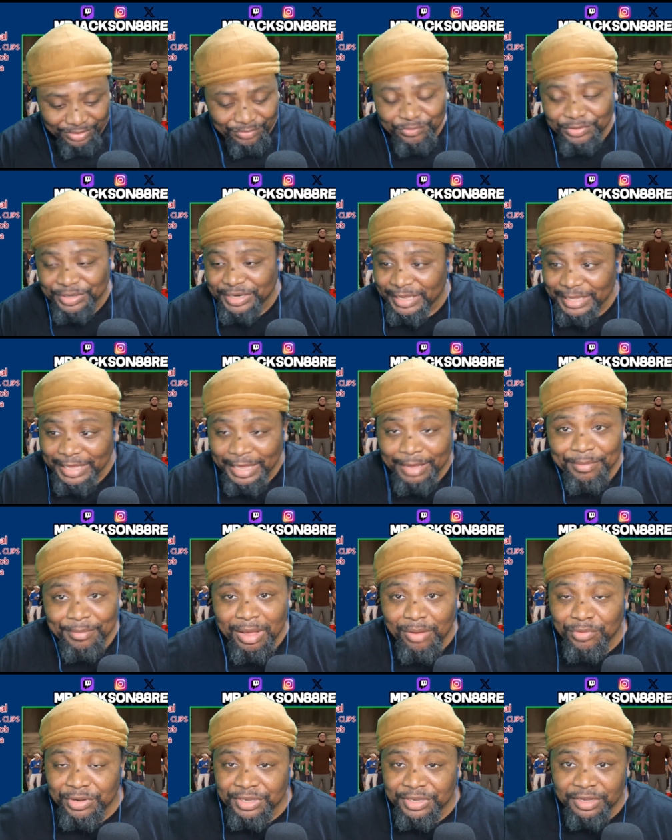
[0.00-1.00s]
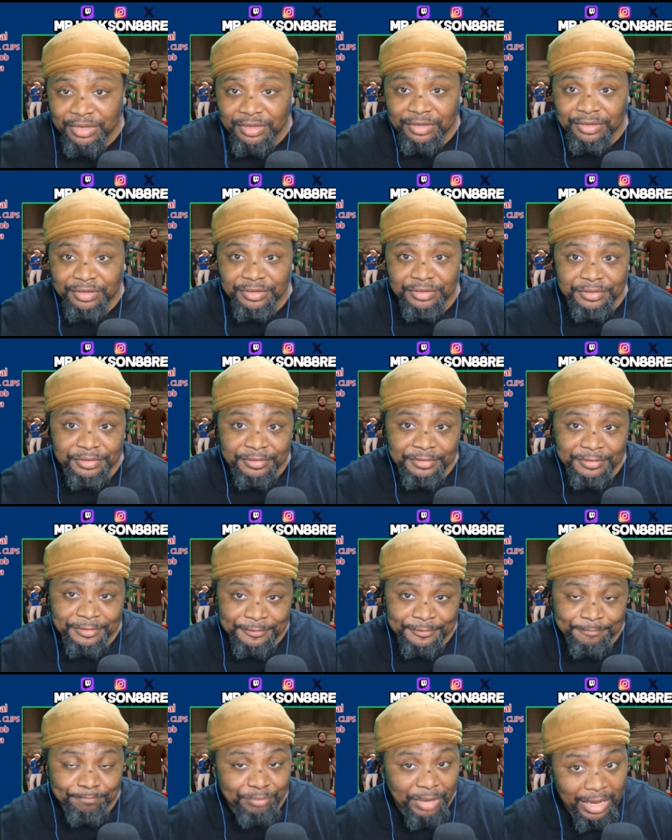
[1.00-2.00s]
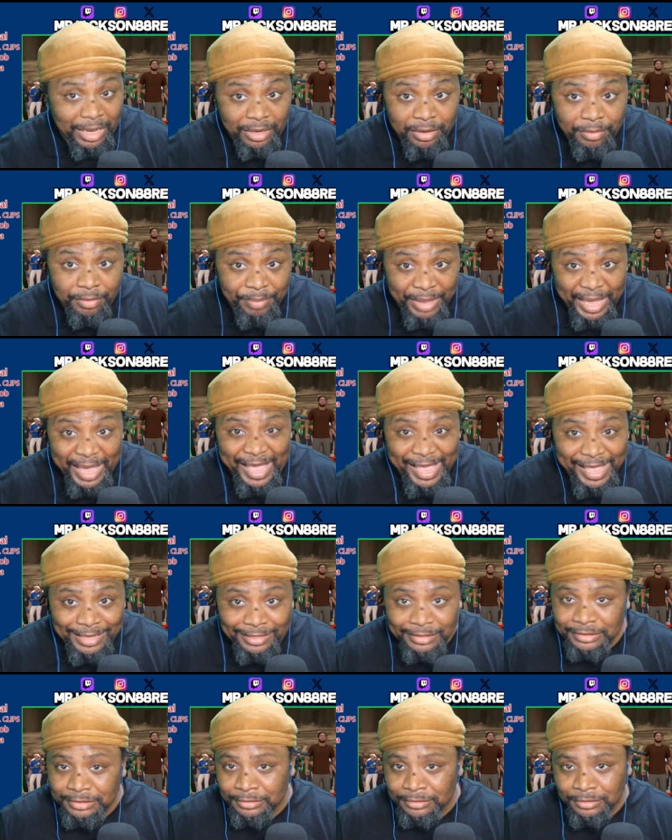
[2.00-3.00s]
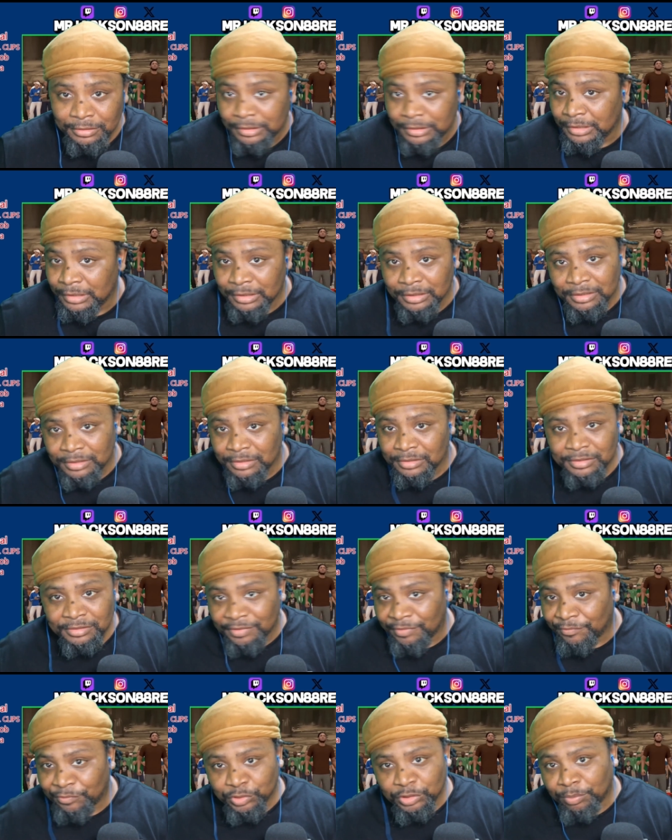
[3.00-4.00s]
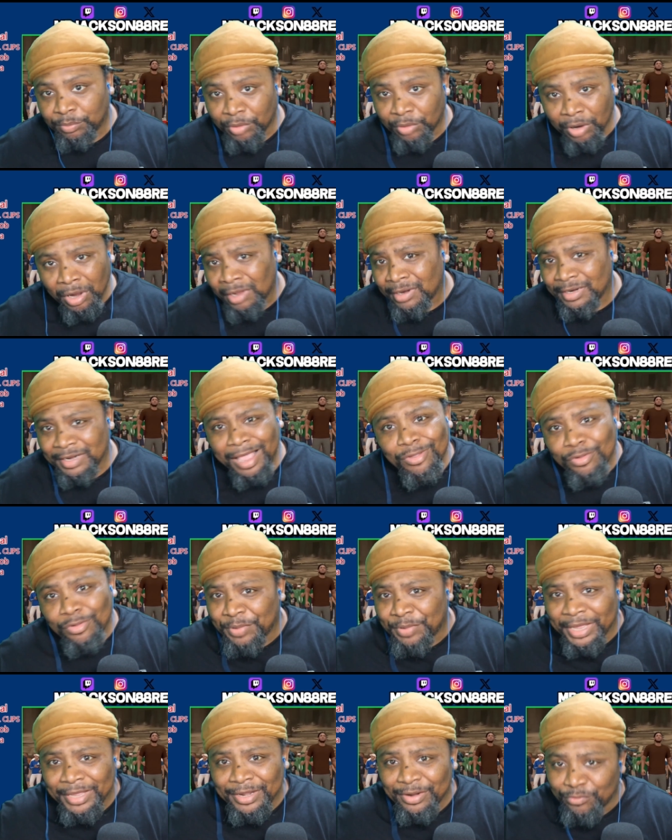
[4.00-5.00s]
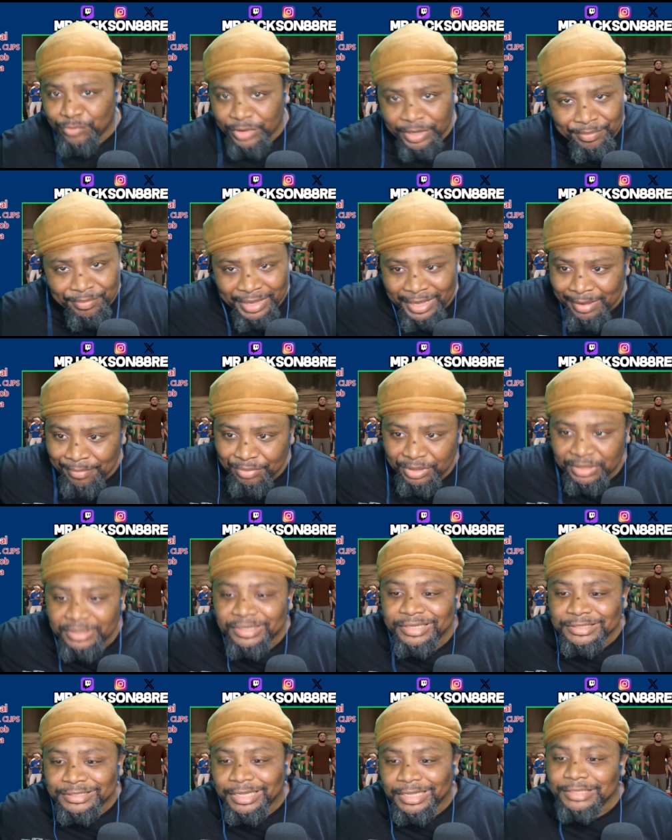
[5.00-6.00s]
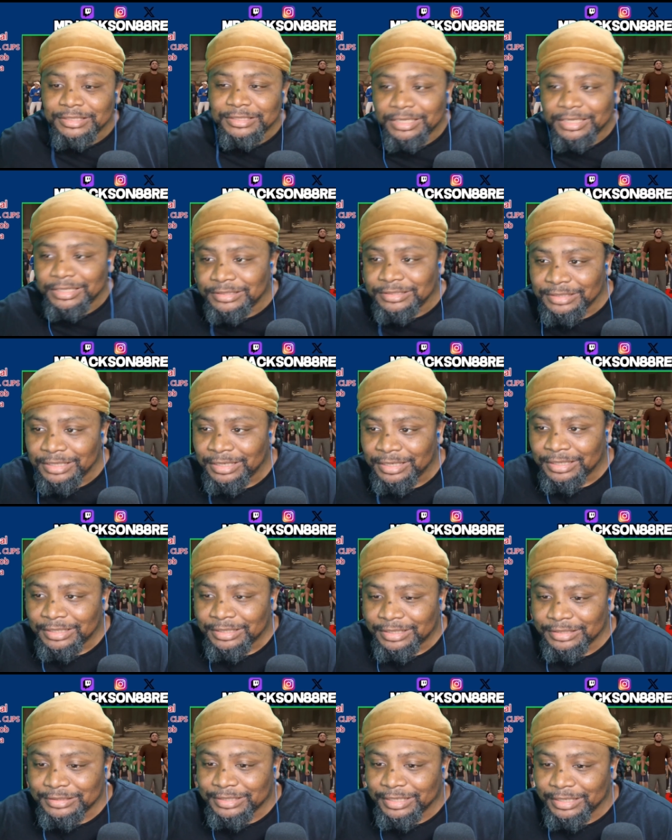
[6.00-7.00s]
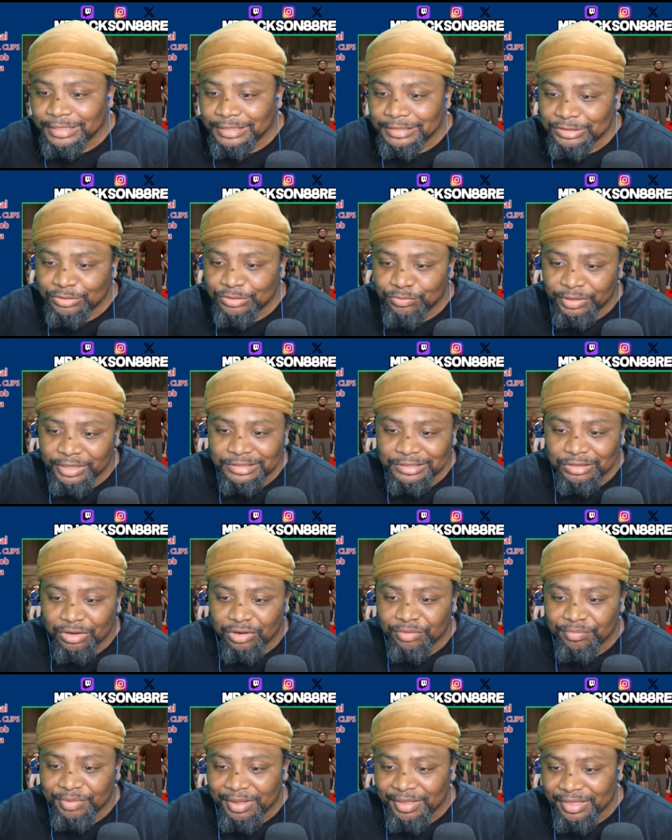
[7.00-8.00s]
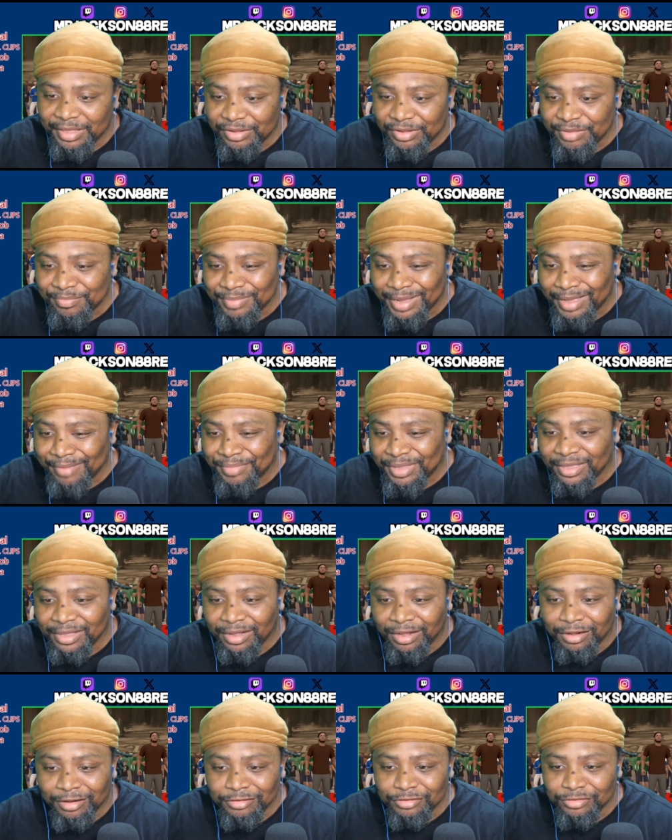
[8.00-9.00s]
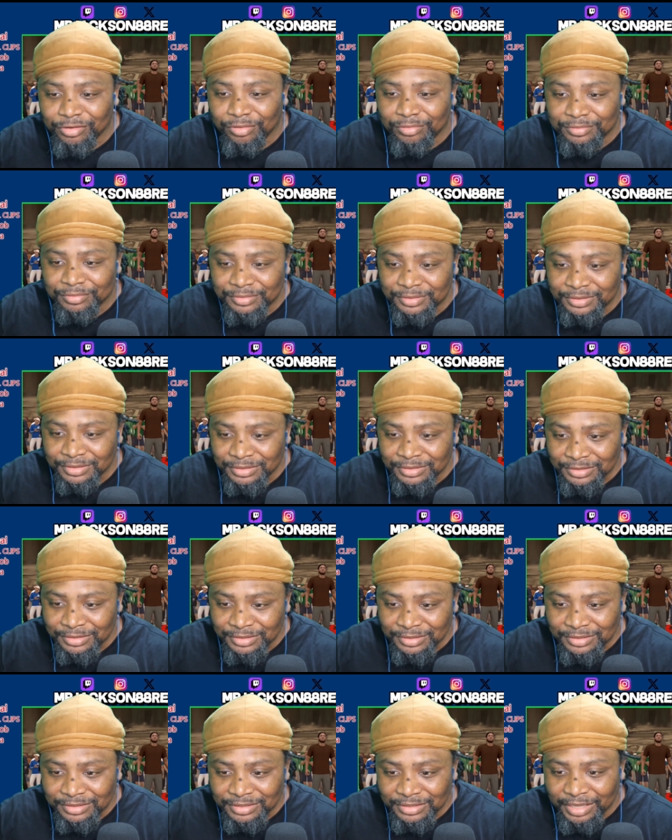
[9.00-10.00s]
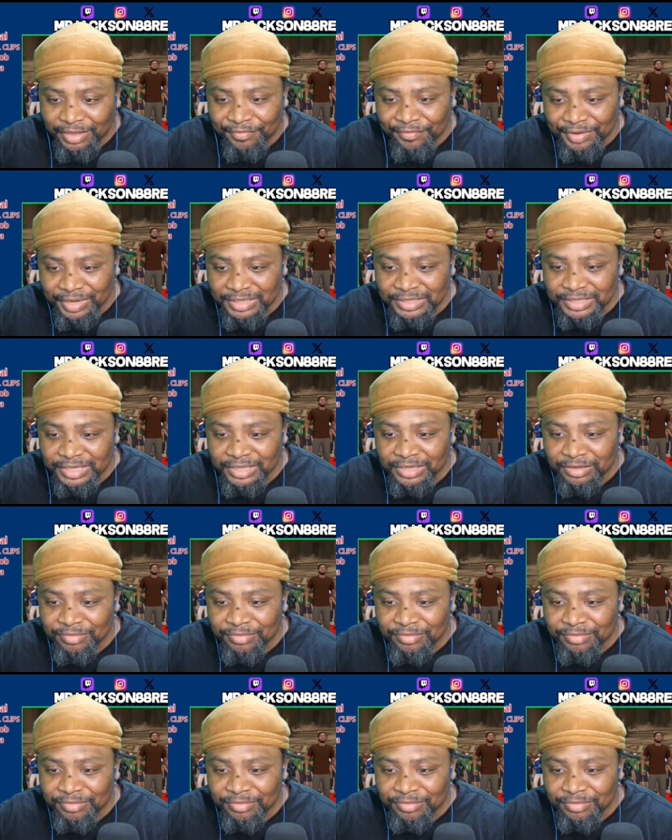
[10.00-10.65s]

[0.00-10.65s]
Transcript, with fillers: when they came out with the uh battle pass for the part that was pay to win, man. But let's let's let's, let's get into what he talk about, yo. He might be uh you know giving us a little